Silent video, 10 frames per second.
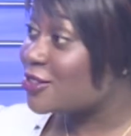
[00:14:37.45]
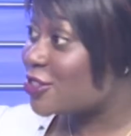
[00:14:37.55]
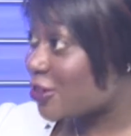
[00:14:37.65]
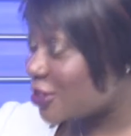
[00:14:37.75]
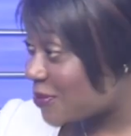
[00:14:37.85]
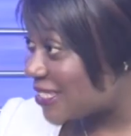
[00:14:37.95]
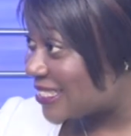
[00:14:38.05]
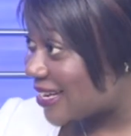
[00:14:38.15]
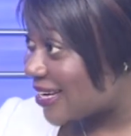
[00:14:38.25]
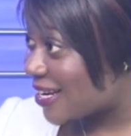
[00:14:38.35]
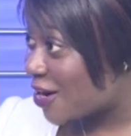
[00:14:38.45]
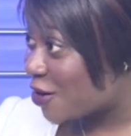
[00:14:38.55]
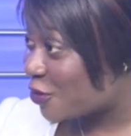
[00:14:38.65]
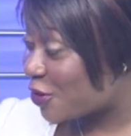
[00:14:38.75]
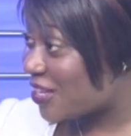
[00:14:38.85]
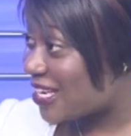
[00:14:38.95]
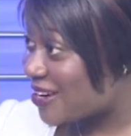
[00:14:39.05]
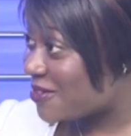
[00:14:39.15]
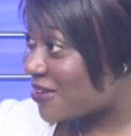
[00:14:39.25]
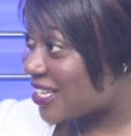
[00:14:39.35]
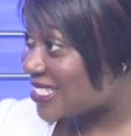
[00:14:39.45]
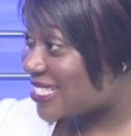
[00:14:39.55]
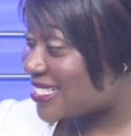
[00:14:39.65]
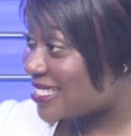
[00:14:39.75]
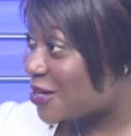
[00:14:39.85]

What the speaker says: Judgment Day for the universities